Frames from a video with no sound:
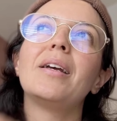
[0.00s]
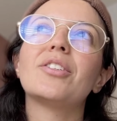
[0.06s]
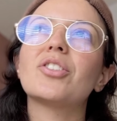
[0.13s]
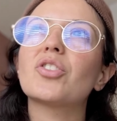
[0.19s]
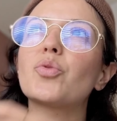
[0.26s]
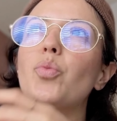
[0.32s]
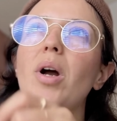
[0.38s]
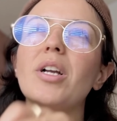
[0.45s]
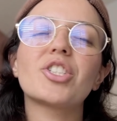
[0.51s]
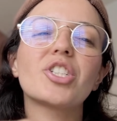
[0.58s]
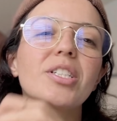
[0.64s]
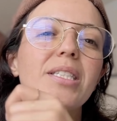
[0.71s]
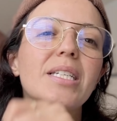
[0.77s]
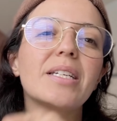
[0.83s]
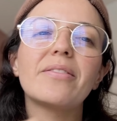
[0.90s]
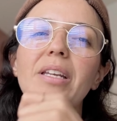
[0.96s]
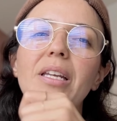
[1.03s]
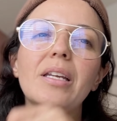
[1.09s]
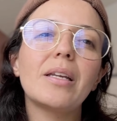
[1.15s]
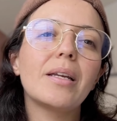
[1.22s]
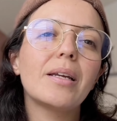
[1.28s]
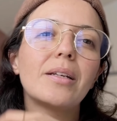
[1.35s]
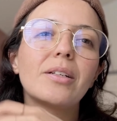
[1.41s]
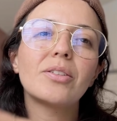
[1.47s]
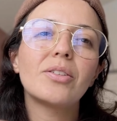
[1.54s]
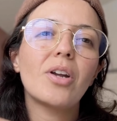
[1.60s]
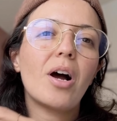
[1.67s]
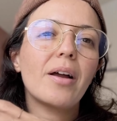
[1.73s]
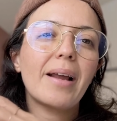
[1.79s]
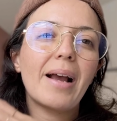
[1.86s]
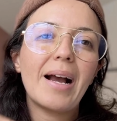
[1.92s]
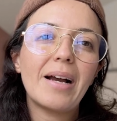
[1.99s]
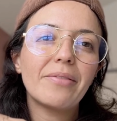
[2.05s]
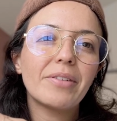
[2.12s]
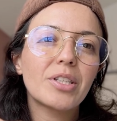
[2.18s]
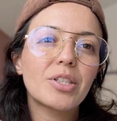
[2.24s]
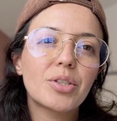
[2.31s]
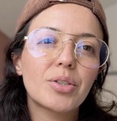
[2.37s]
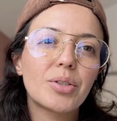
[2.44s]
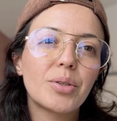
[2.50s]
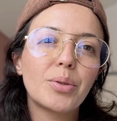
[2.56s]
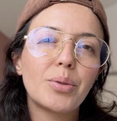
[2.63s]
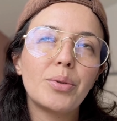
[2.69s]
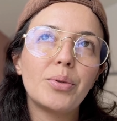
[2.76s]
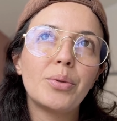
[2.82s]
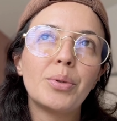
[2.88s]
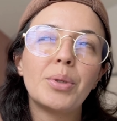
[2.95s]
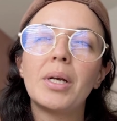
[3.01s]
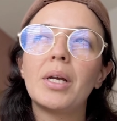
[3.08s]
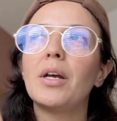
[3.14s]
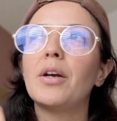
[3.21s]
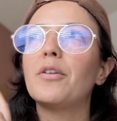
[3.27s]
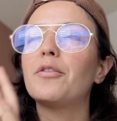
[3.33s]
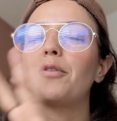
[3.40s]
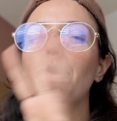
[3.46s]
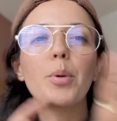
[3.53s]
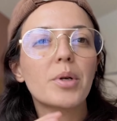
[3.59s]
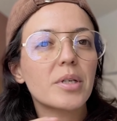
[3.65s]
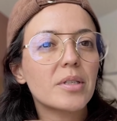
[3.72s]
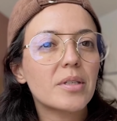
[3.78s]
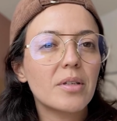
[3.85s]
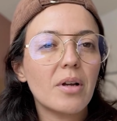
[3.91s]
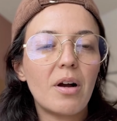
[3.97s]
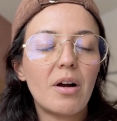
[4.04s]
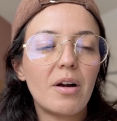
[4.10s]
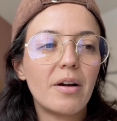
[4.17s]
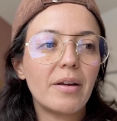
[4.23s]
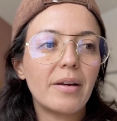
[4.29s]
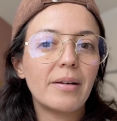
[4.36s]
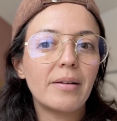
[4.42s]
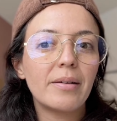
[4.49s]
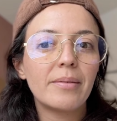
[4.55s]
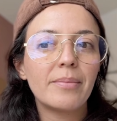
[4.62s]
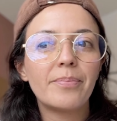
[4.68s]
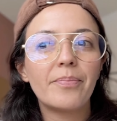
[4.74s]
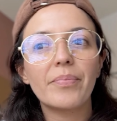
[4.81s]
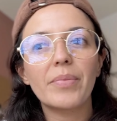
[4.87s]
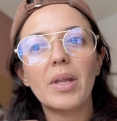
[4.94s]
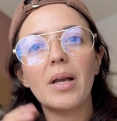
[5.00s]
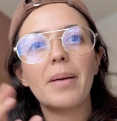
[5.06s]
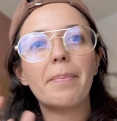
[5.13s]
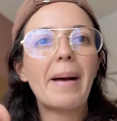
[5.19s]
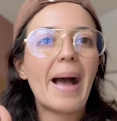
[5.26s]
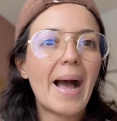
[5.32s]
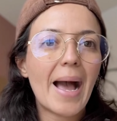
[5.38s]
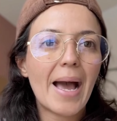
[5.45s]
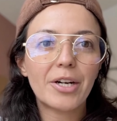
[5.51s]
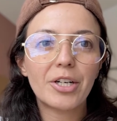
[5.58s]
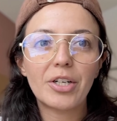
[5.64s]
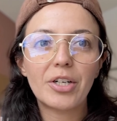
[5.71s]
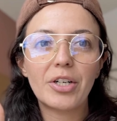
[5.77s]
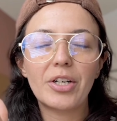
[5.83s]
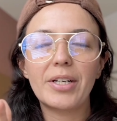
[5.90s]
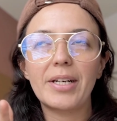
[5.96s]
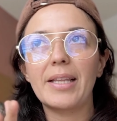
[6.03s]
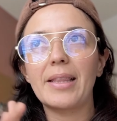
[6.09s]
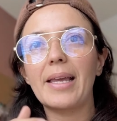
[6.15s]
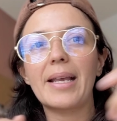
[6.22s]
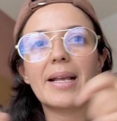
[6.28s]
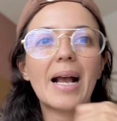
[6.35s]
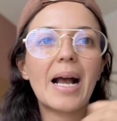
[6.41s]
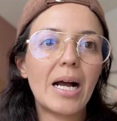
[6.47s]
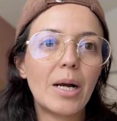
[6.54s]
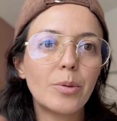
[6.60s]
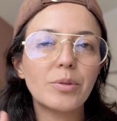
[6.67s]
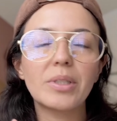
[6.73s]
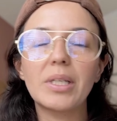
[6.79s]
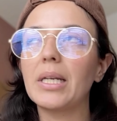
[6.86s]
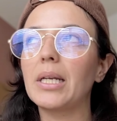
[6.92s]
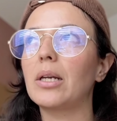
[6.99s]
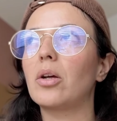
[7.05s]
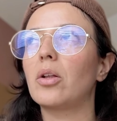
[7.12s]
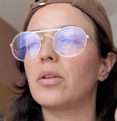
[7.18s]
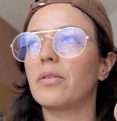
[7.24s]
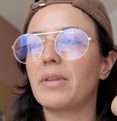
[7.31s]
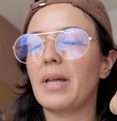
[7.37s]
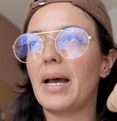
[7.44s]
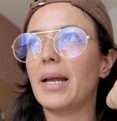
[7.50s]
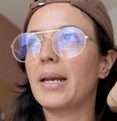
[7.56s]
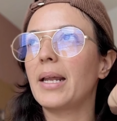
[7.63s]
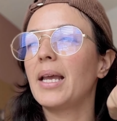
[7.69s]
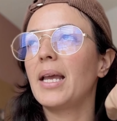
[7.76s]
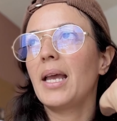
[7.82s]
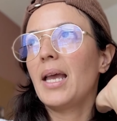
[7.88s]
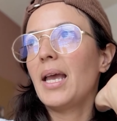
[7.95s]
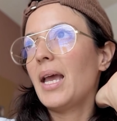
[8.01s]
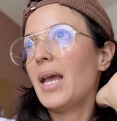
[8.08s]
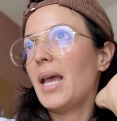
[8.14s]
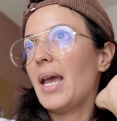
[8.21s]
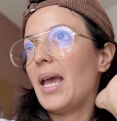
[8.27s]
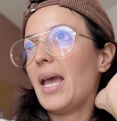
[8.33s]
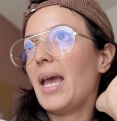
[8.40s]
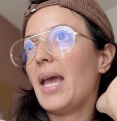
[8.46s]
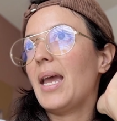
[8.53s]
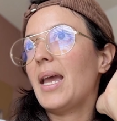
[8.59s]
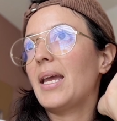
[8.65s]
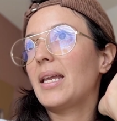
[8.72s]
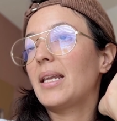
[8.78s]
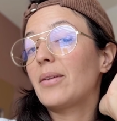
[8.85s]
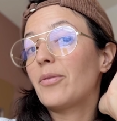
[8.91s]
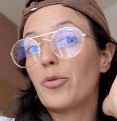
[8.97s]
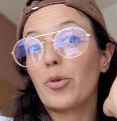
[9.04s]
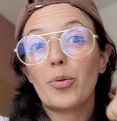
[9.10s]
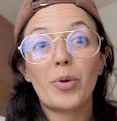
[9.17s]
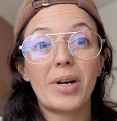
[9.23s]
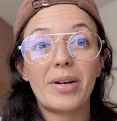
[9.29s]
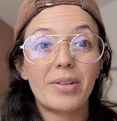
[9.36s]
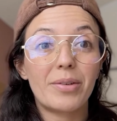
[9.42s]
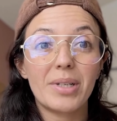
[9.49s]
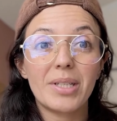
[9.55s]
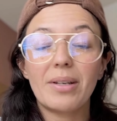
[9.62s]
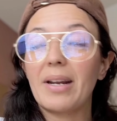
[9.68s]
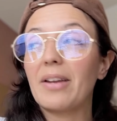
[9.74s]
just watching TV and not having to focus on a pattern and like counting and all of that. And for whatever reason,